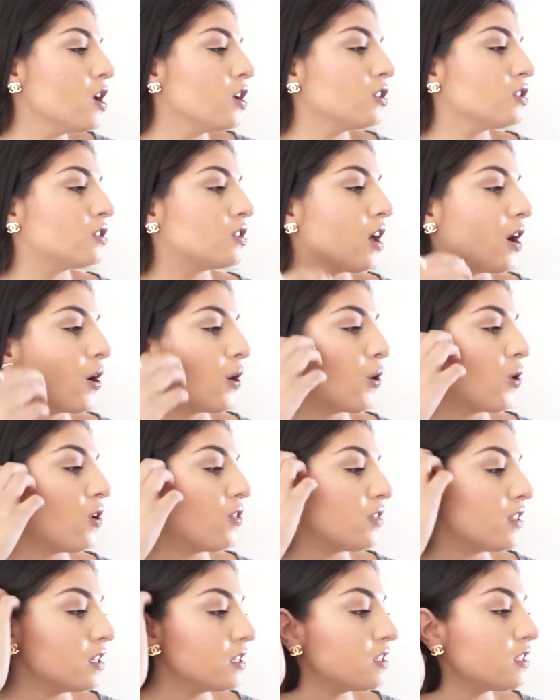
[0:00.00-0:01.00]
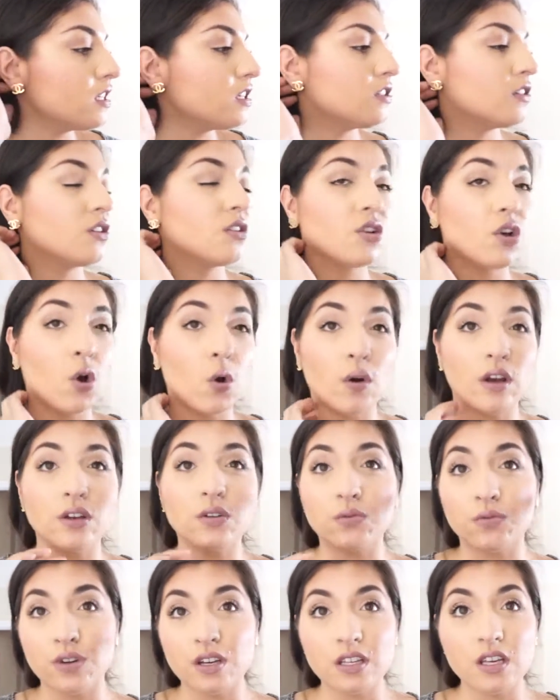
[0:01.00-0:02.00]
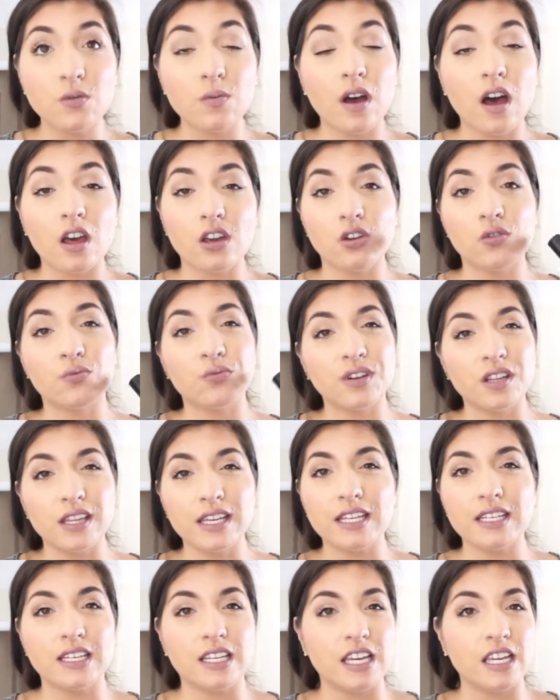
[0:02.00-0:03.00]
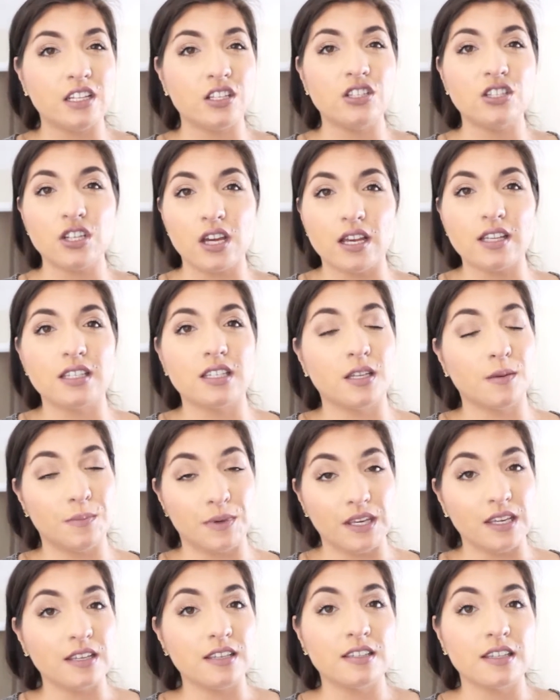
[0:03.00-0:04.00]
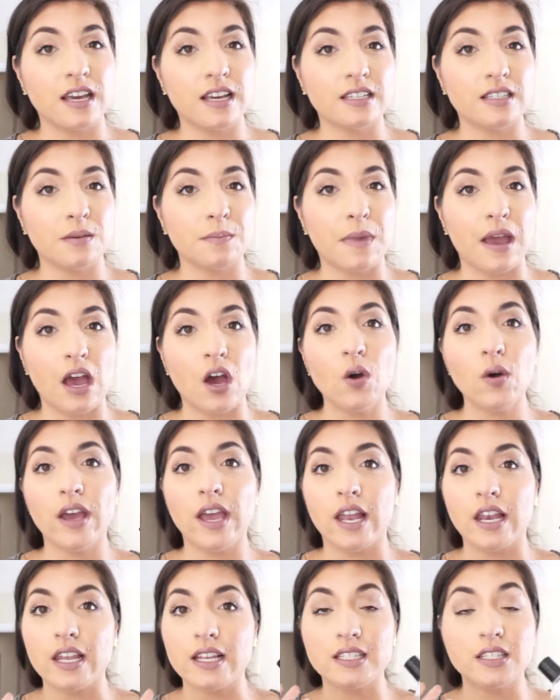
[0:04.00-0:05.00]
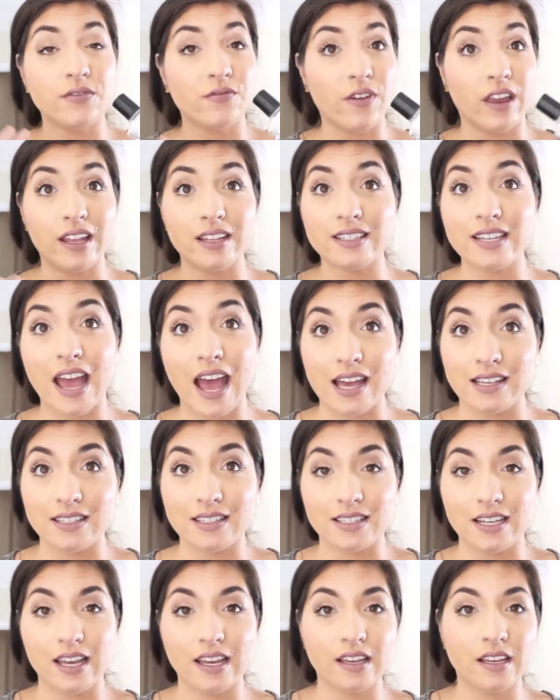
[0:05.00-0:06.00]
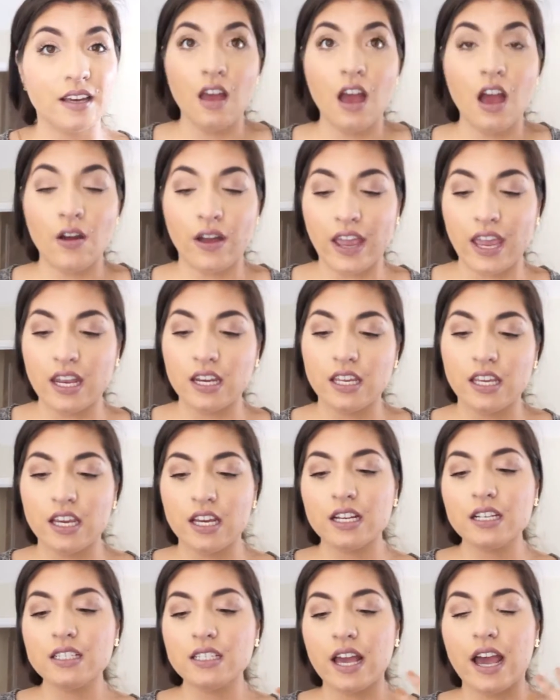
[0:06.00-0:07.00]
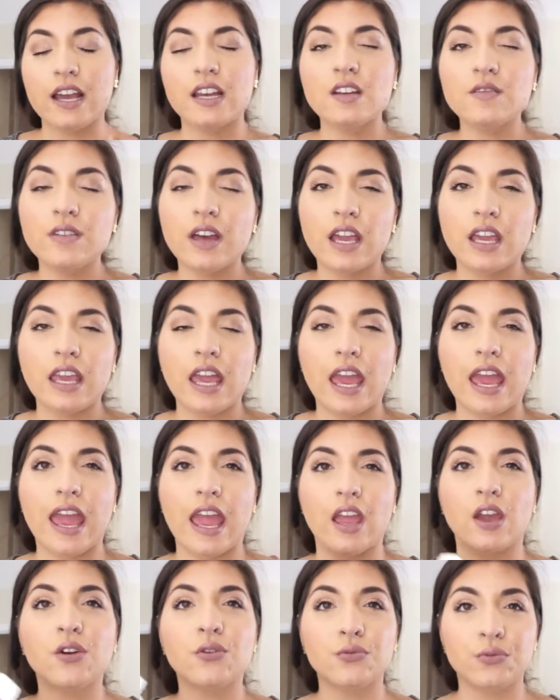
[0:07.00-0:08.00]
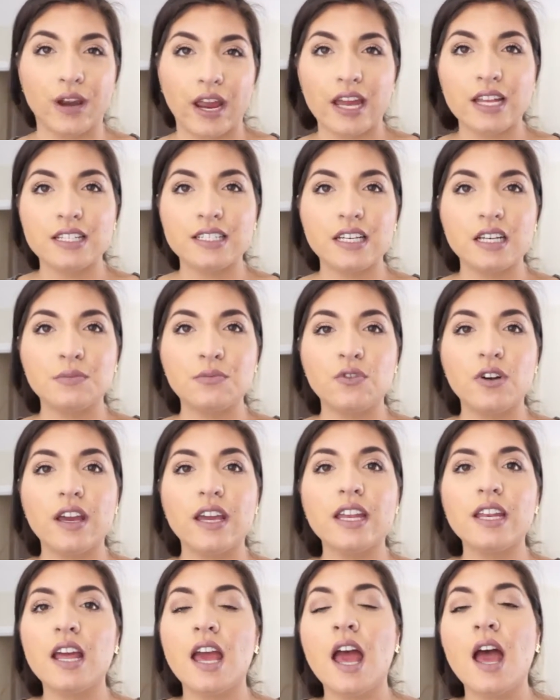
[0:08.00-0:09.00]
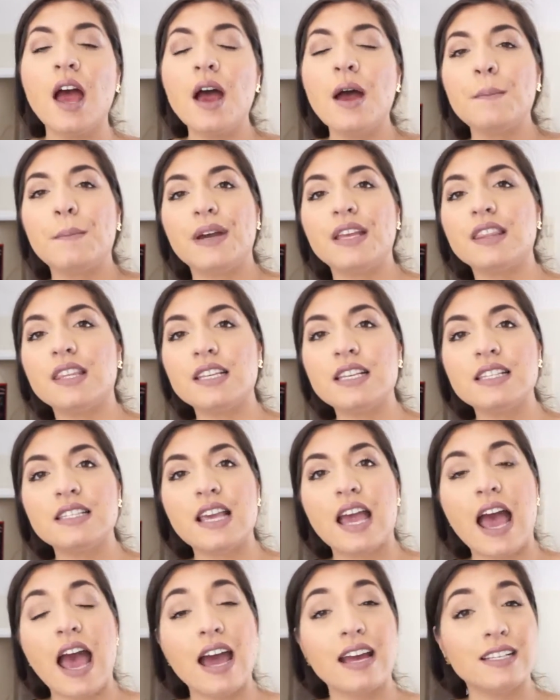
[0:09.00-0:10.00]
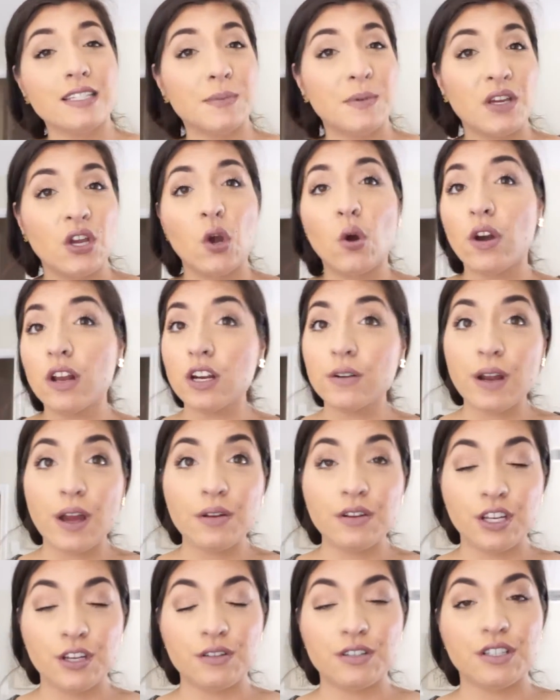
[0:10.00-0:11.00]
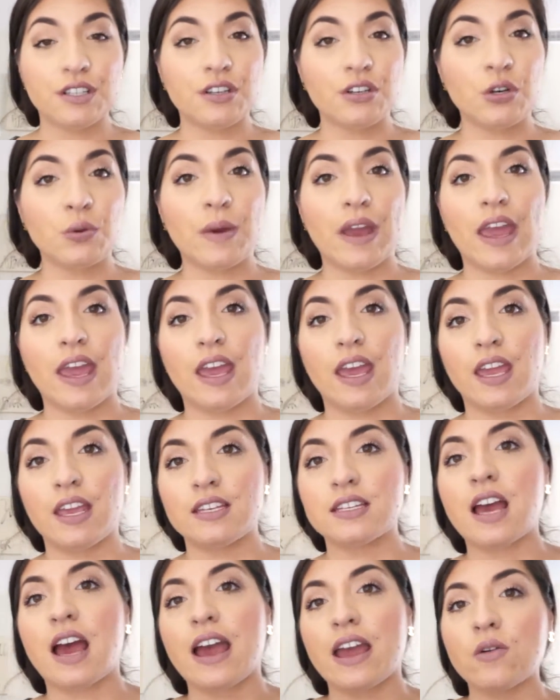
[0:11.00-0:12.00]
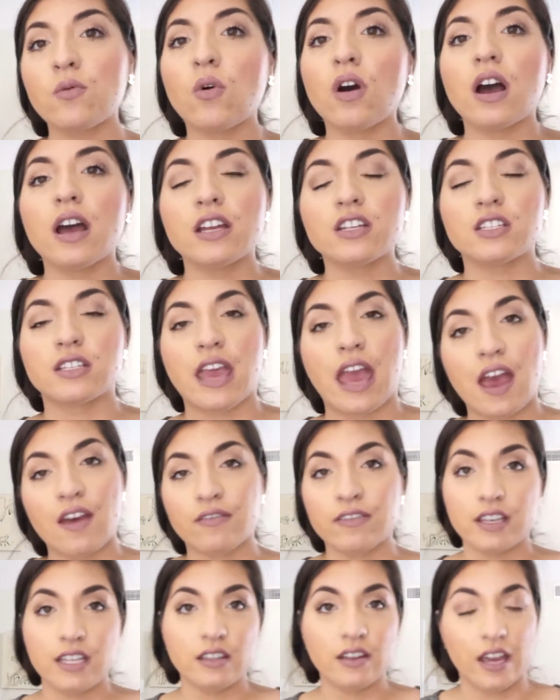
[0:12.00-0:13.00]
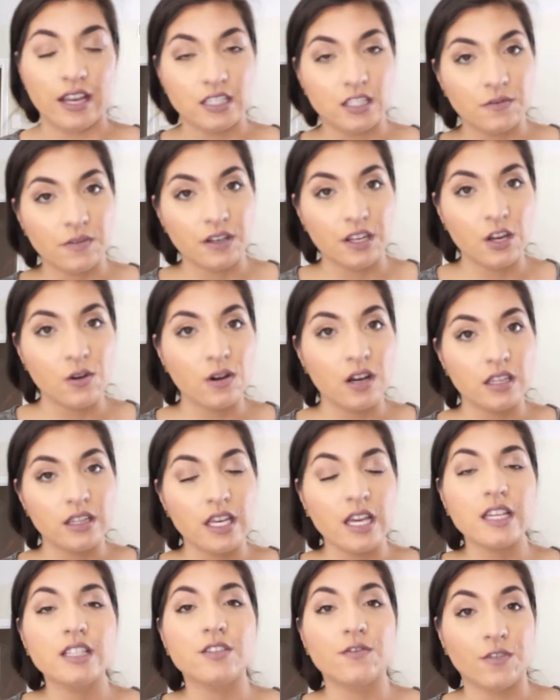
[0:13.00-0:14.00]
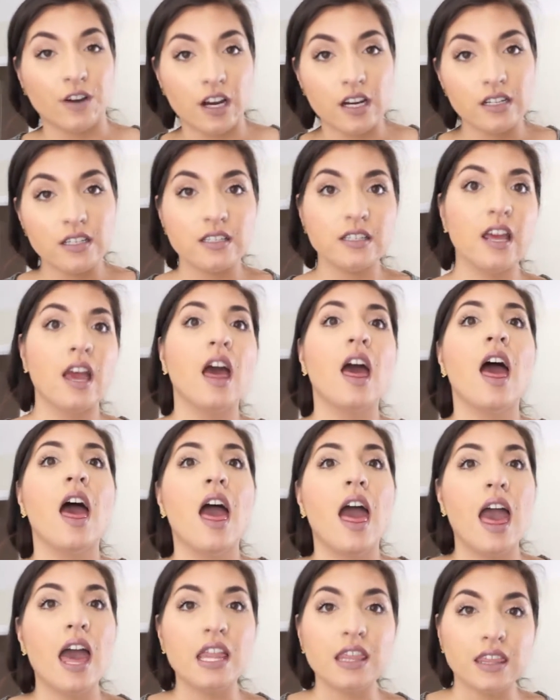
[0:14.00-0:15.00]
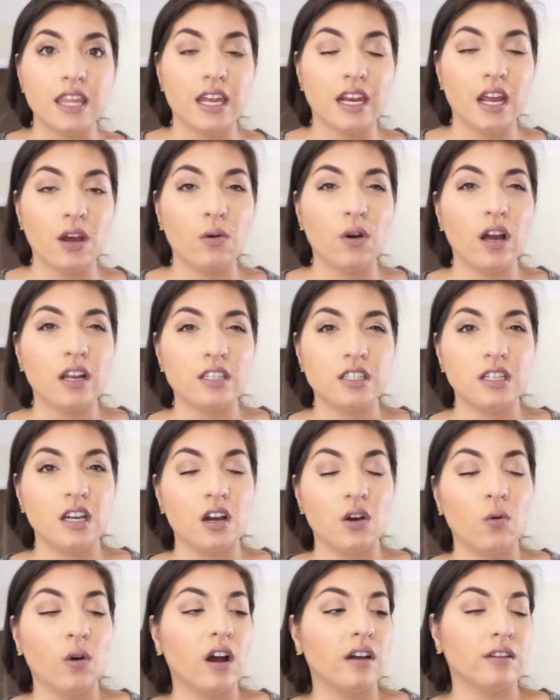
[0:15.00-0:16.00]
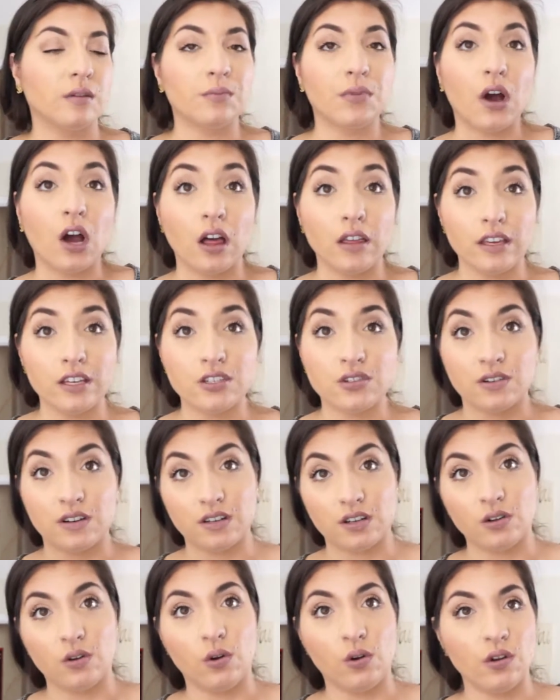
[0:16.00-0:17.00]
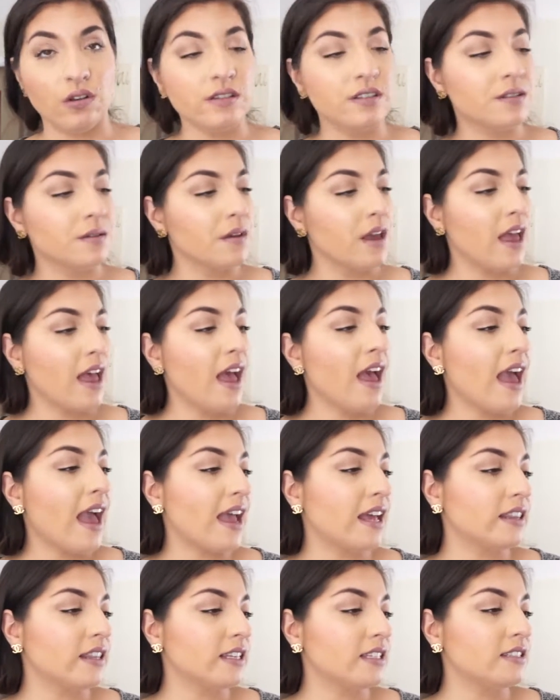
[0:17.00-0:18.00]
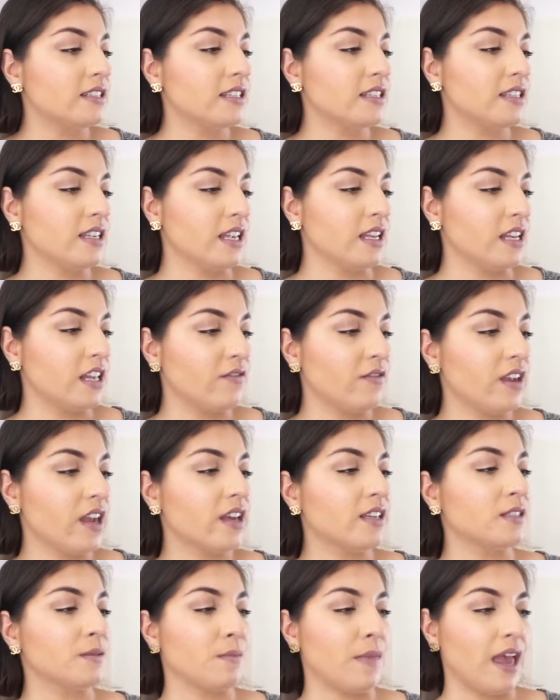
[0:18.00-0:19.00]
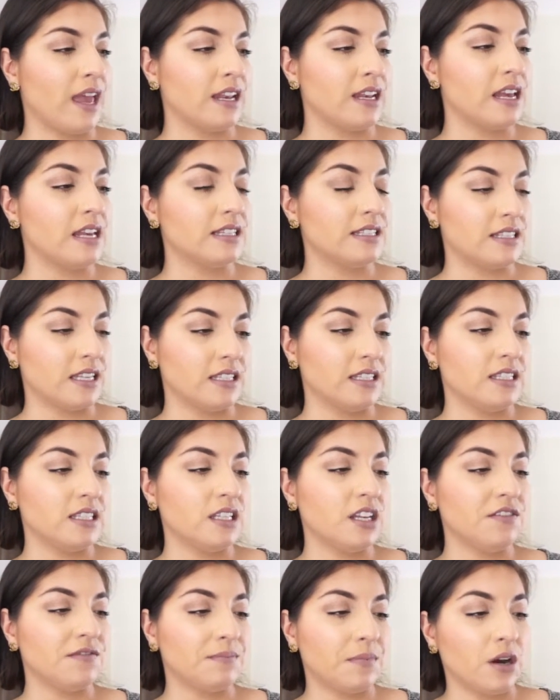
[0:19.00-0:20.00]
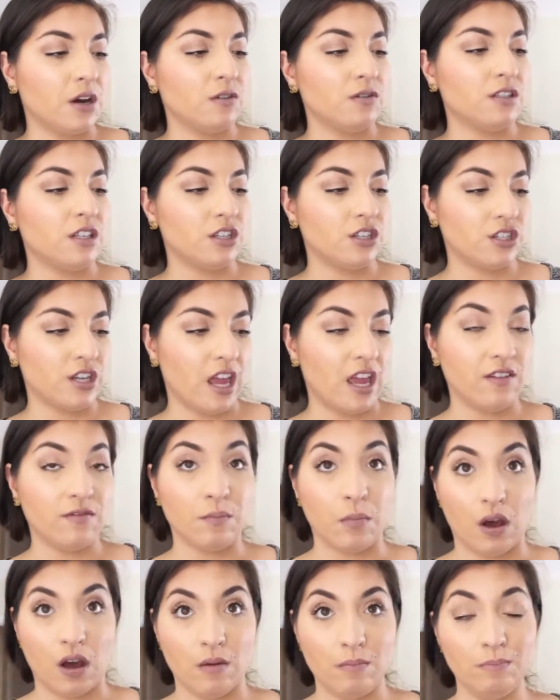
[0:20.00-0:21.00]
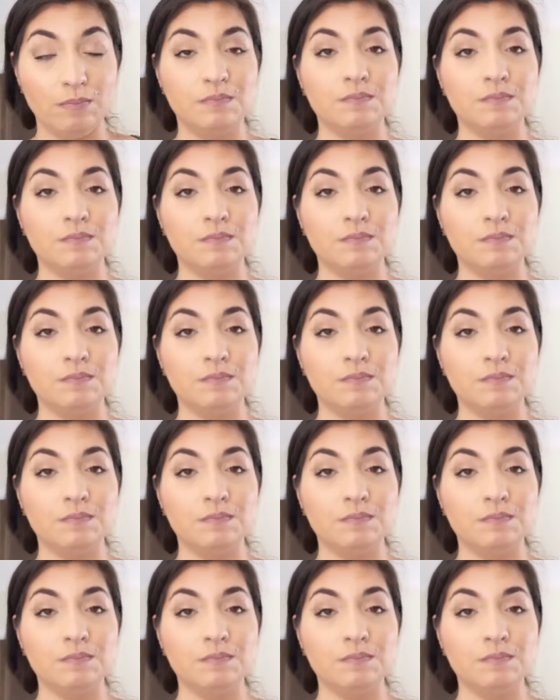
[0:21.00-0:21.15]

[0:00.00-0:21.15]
So this is going really well. You really need just a pea-sized amount, and it's fantastic. Okay, and here's kind of like a random one, but this has been going around YouTube, and I watched Kathleen Light's video on this first, and then I watched Young, Wild, and Polish, or Nicole's, and this is the Nivea's Men Sensitive Post Shave Balm.